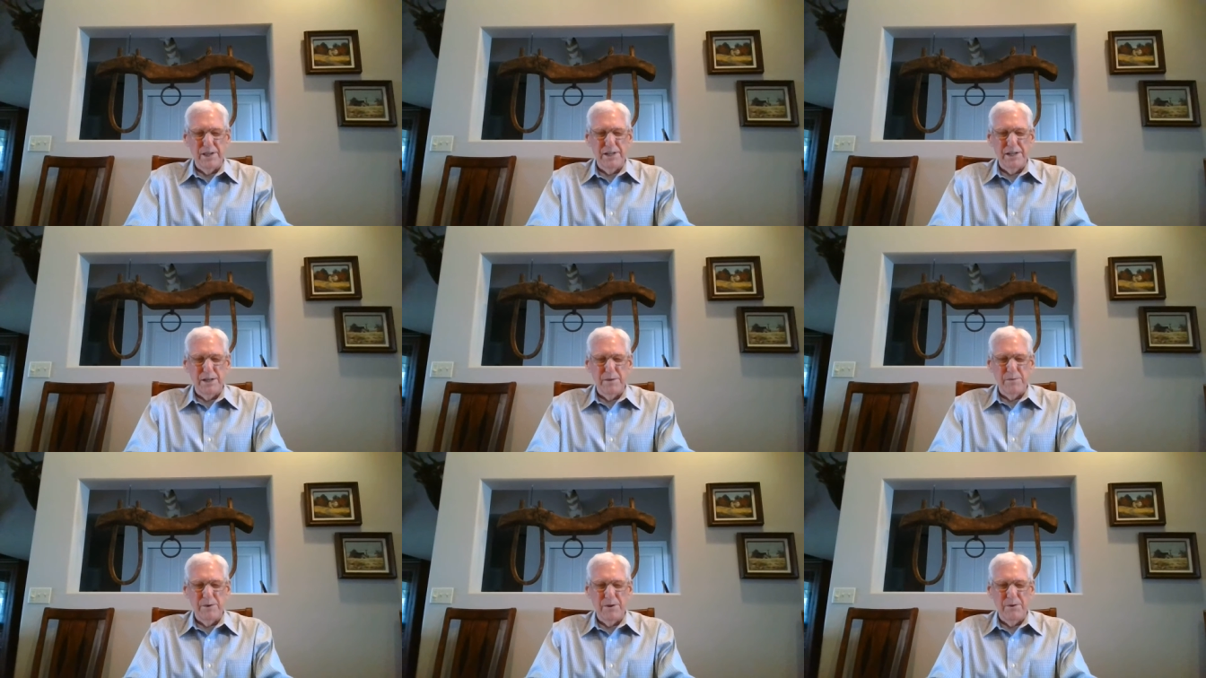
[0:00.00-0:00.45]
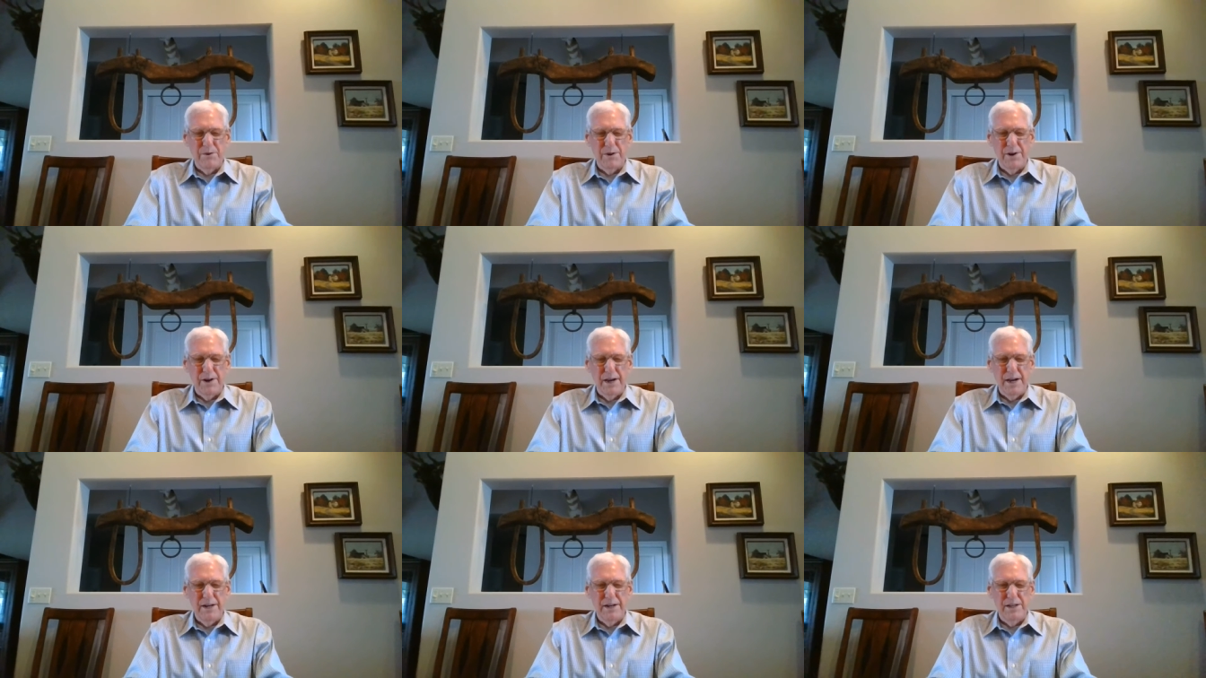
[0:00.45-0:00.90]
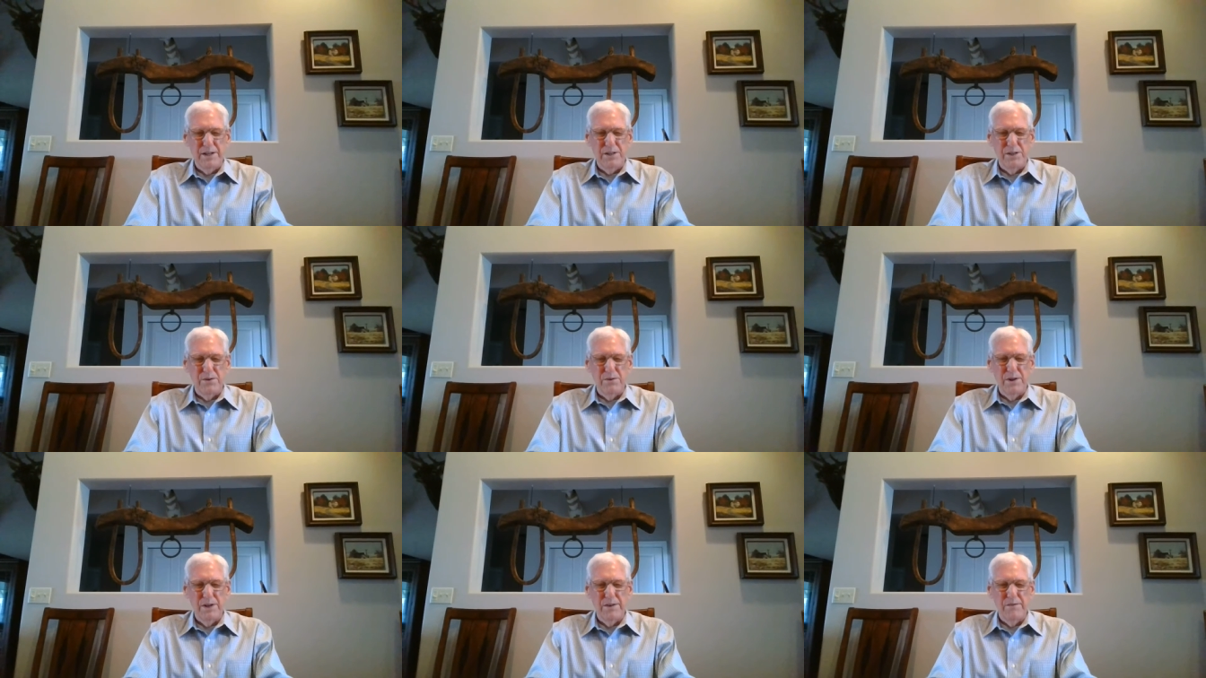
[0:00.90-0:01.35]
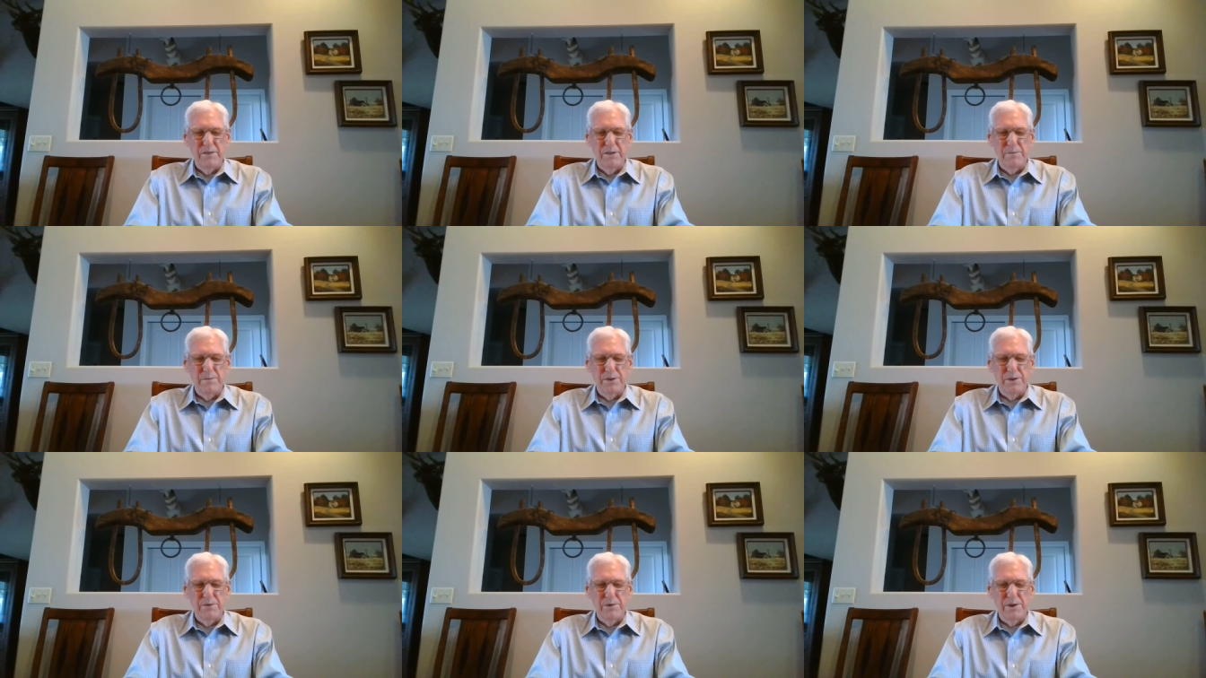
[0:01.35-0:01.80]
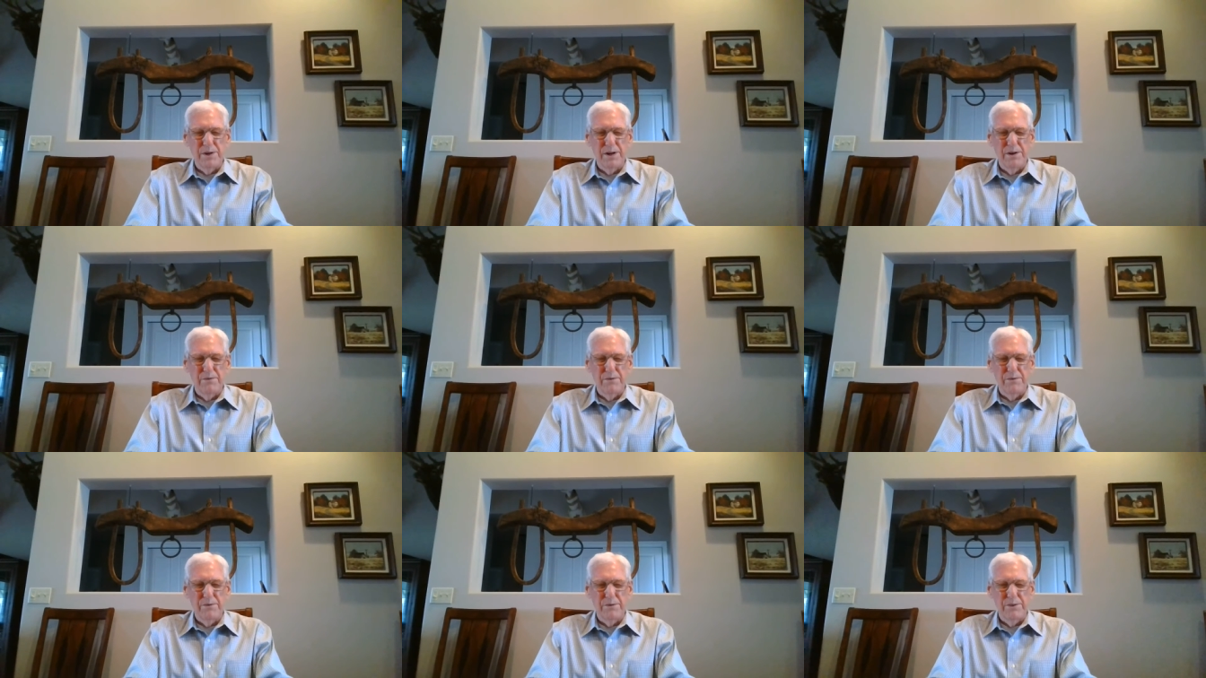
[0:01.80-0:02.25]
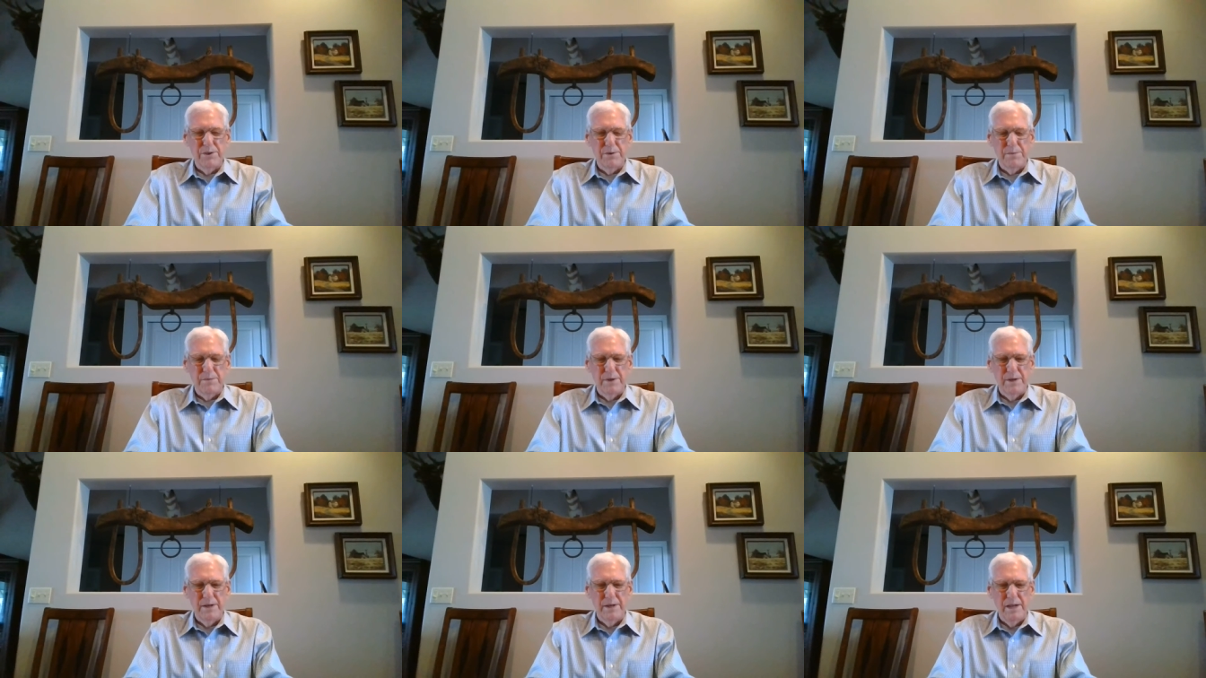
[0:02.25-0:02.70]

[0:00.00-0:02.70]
Let them know, God, that you love them and you care for them.